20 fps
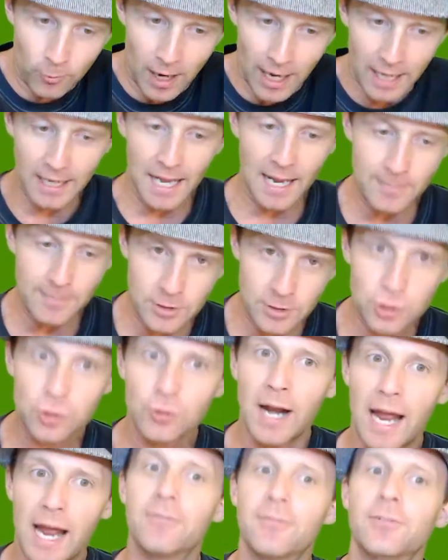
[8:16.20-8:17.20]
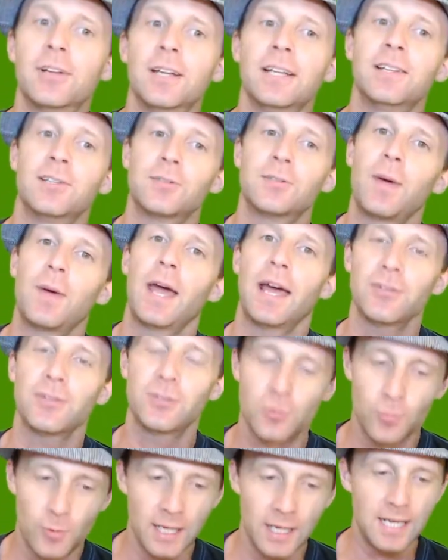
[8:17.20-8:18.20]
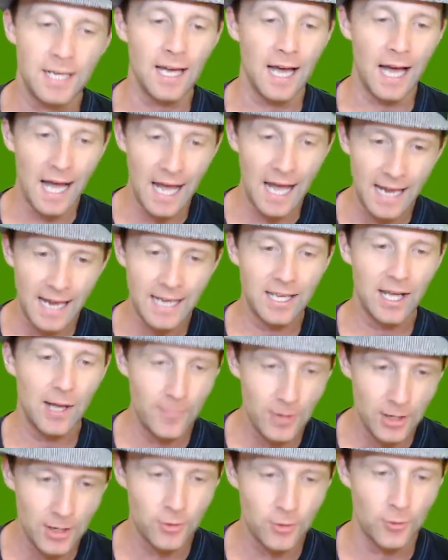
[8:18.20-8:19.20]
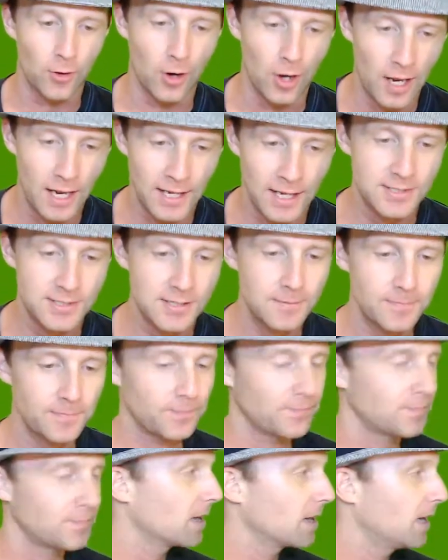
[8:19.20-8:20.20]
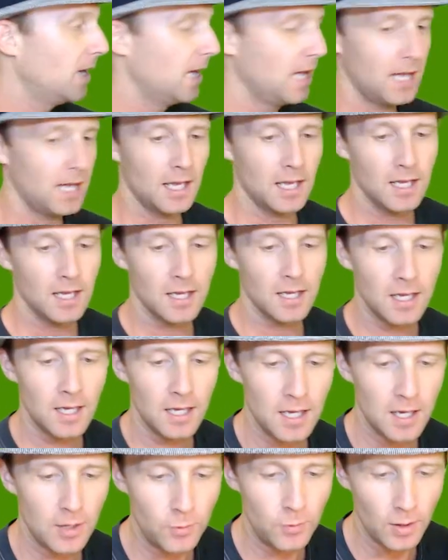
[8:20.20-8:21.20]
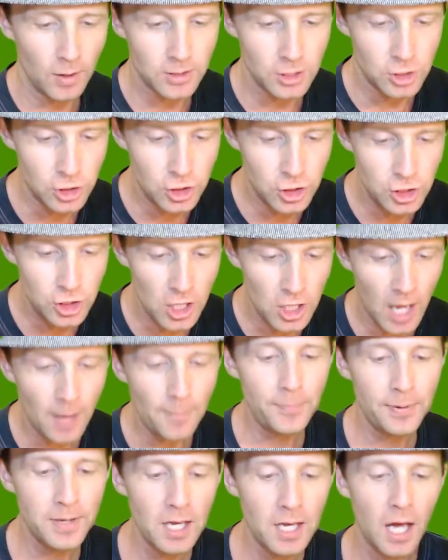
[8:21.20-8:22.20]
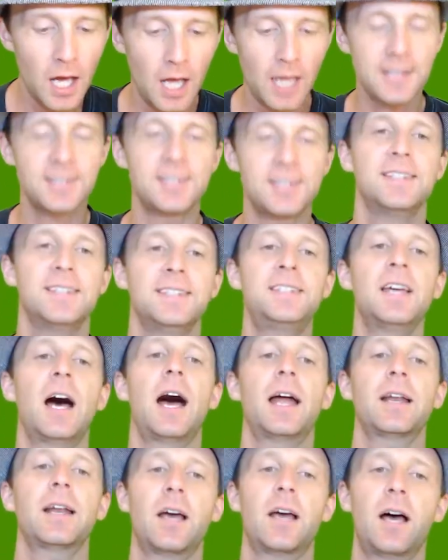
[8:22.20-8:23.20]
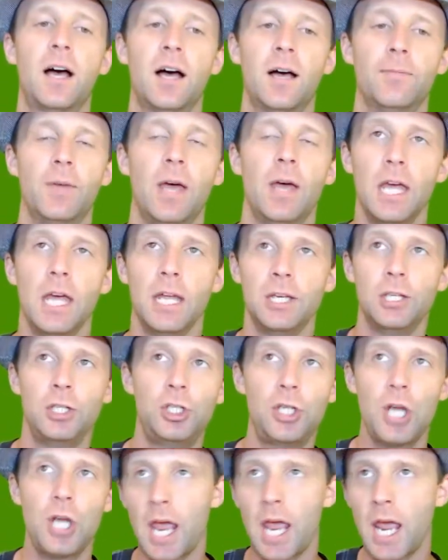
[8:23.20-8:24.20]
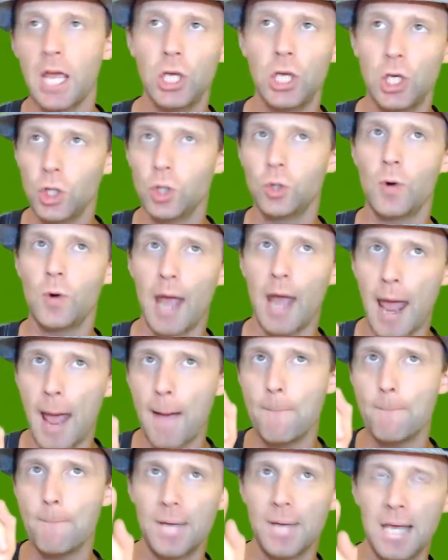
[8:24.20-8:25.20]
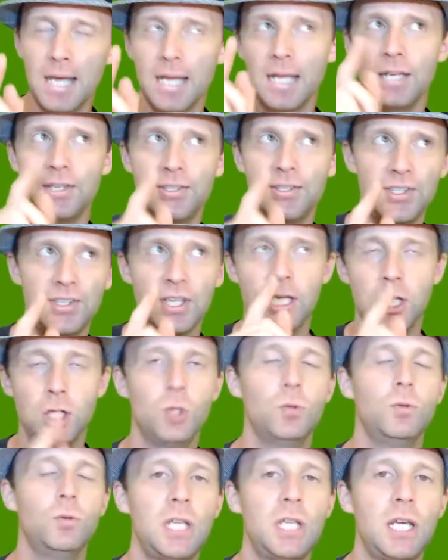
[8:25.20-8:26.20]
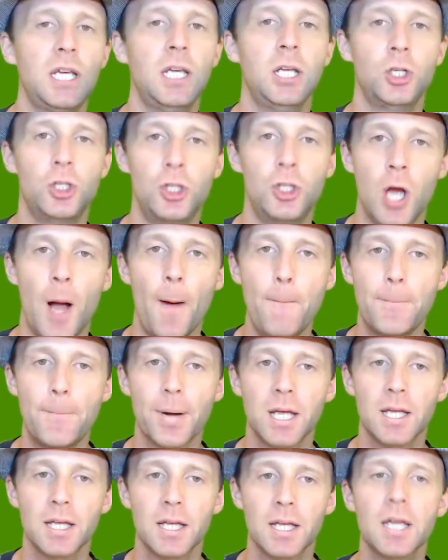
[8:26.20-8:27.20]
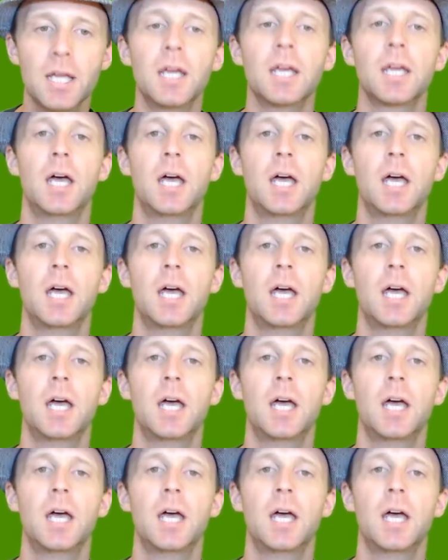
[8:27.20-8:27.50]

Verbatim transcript: while I'm traveling this past week, I come across uh, what, jumpcut.com. J U M P C U T. Jumpcut.com.